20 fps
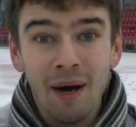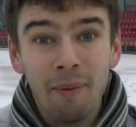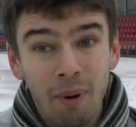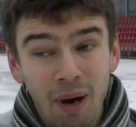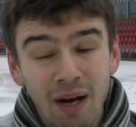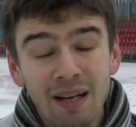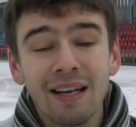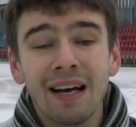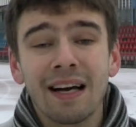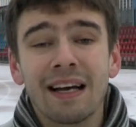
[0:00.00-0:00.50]

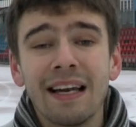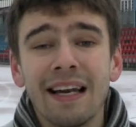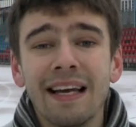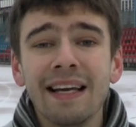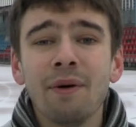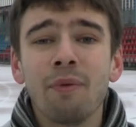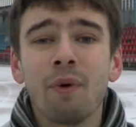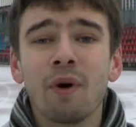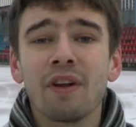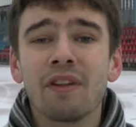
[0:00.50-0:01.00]
But
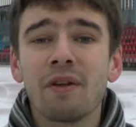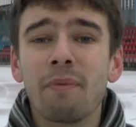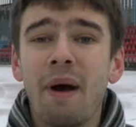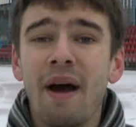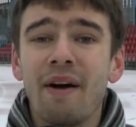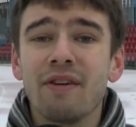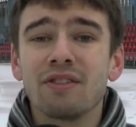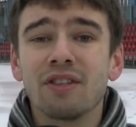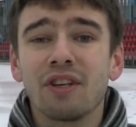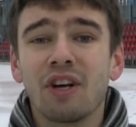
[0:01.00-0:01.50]
luckily, one of the
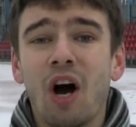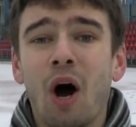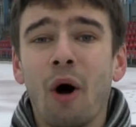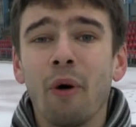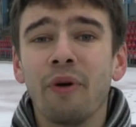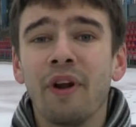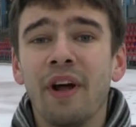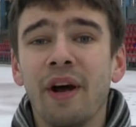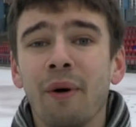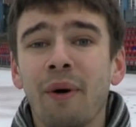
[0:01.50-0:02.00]
parents at
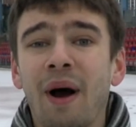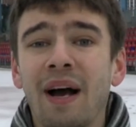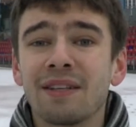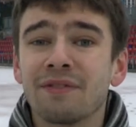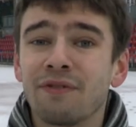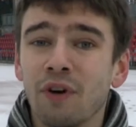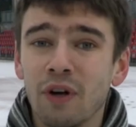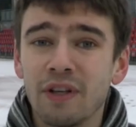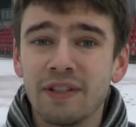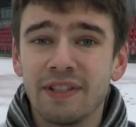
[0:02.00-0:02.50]
Carlton Hill
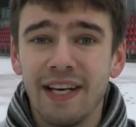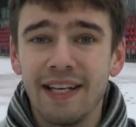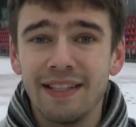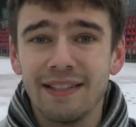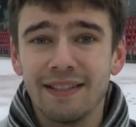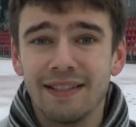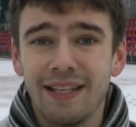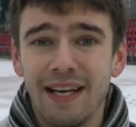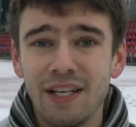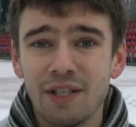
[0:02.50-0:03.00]
has volunteered
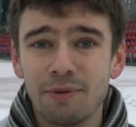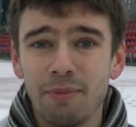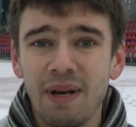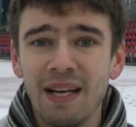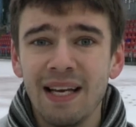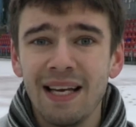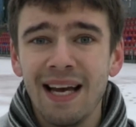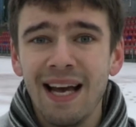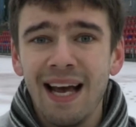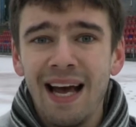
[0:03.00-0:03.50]
to teach
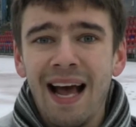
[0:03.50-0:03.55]
me.